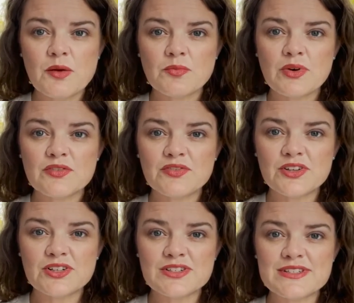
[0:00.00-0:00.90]
But
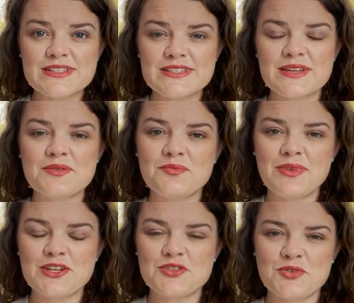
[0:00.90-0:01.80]
first,
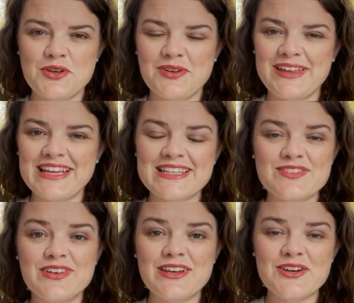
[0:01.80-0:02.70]
make sure you like this
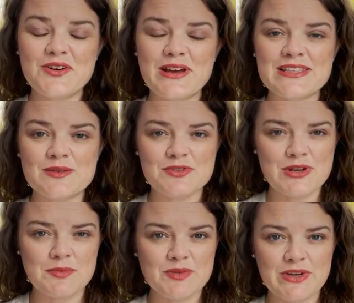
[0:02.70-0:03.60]
video and
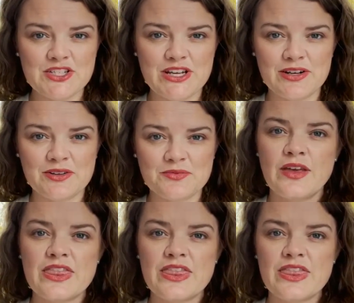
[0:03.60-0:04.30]
subscribe to my channel.